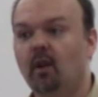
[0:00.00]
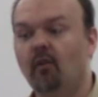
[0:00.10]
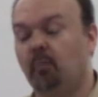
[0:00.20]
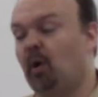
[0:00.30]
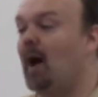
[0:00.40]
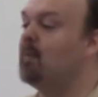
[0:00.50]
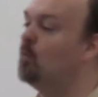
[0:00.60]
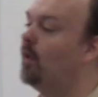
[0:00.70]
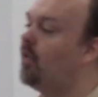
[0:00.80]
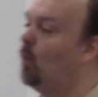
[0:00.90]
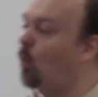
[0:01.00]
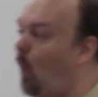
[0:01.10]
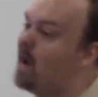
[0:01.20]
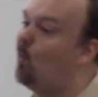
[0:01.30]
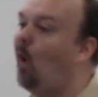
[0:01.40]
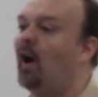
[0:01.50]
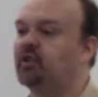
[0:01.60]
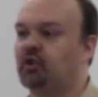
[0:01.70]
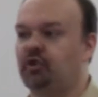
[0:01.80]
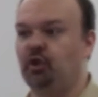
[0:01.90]
The problem with a
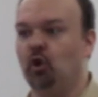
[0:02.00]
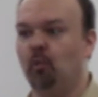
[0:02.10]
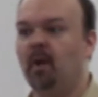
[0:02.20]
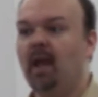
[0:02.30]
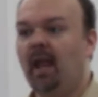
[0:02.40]
whitewashed tomb